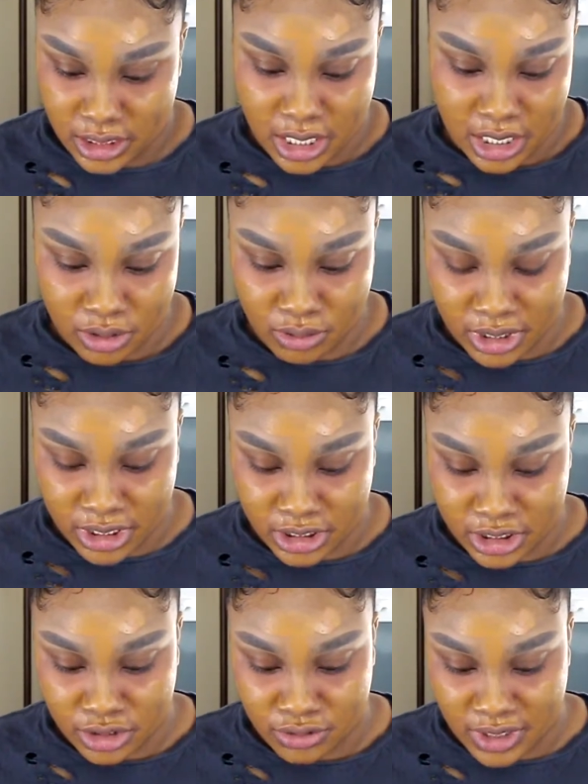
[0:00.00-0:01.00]
I don't want it
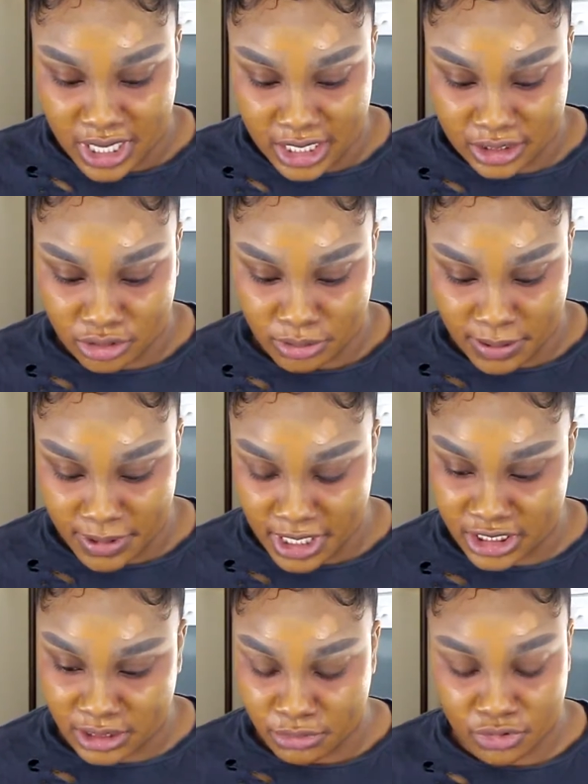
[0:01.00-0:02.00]
to do that, so maybe I
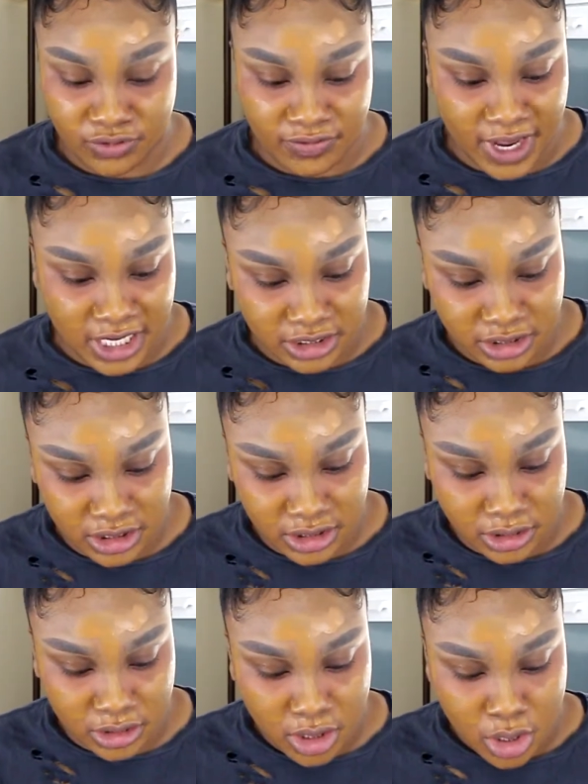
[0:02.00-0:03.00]
should move faster
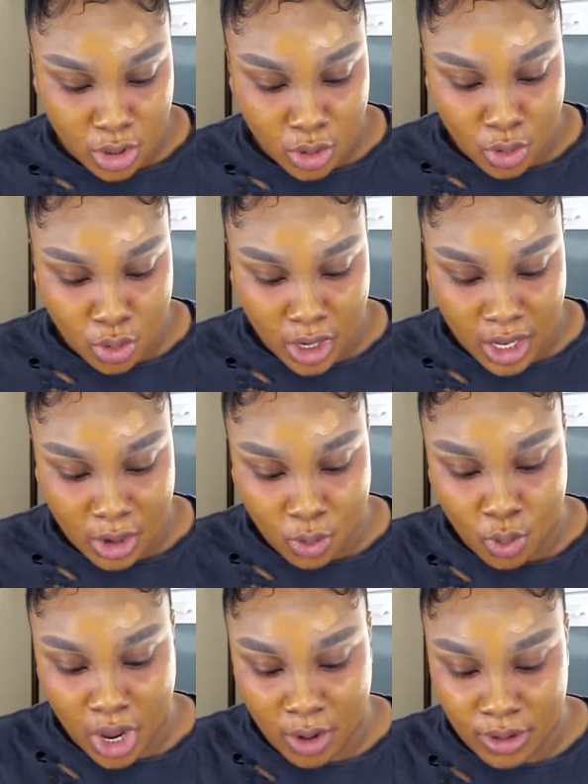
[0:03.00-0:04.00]
than
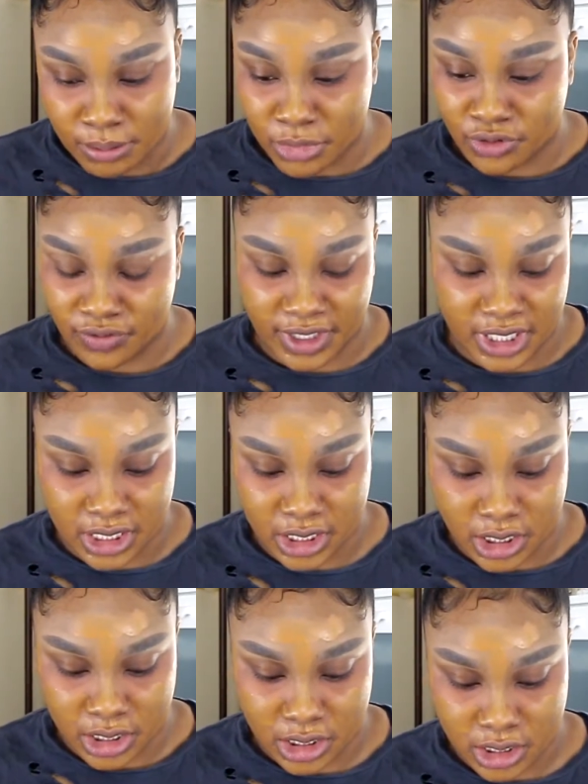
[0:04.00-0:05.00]
how I'm moving
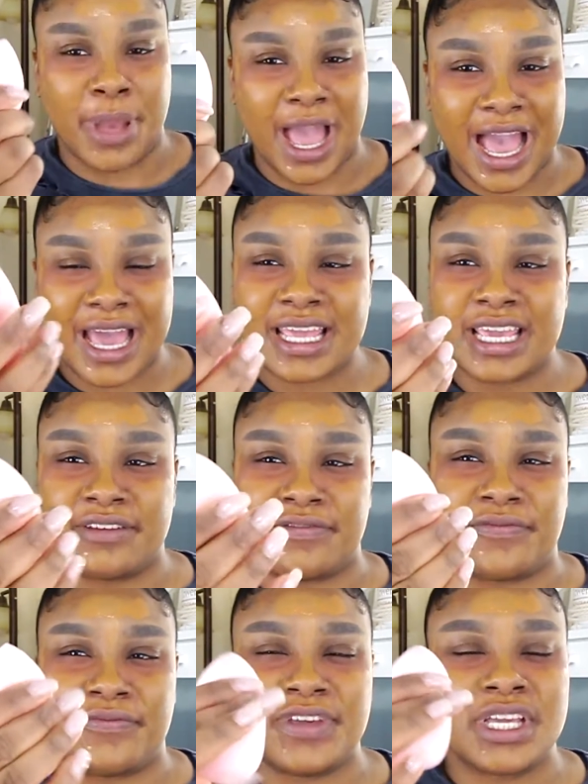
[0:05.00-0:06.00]
here. That, it
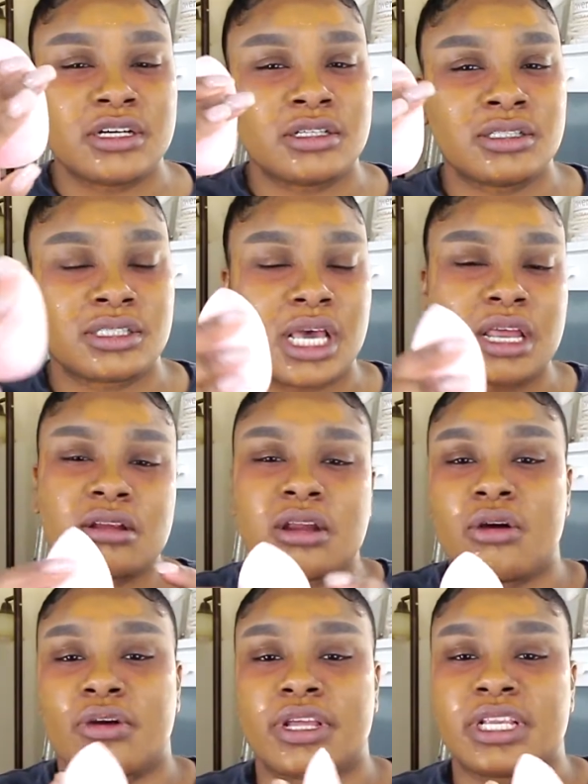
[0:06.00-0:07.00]
feels, I
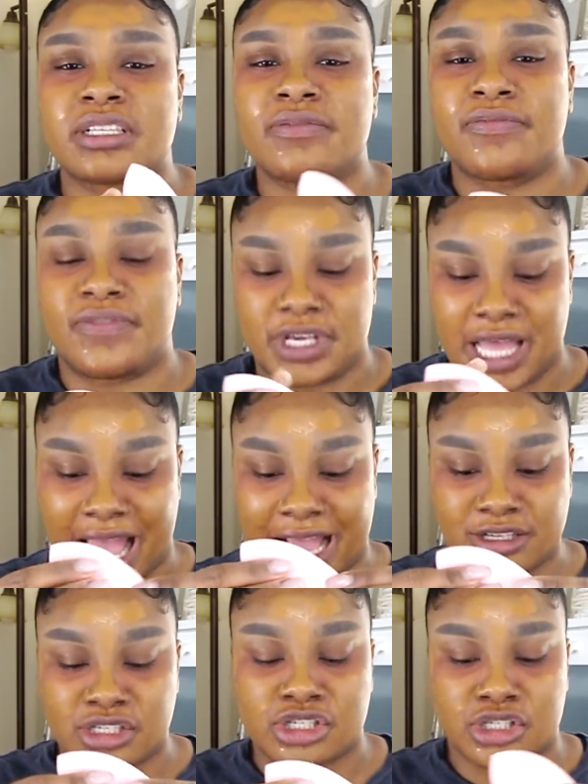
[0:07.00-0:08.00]
don't know, it doesn't feel
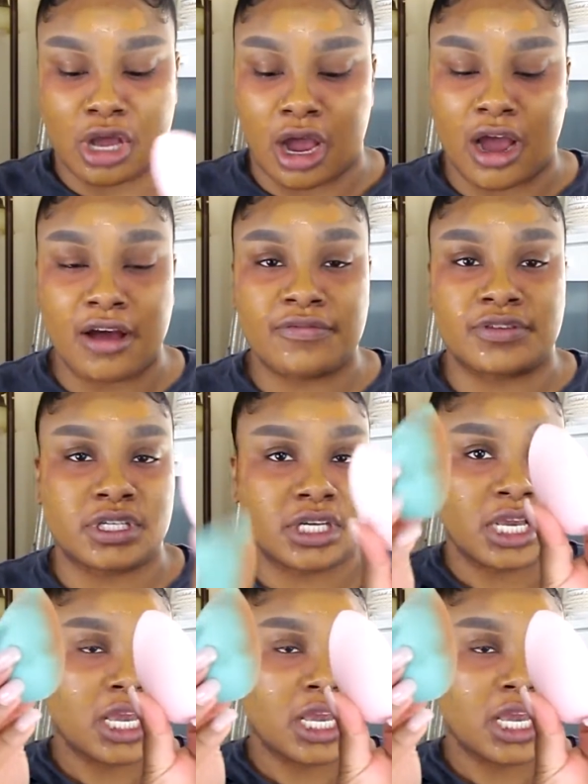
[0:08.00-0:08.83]
as soft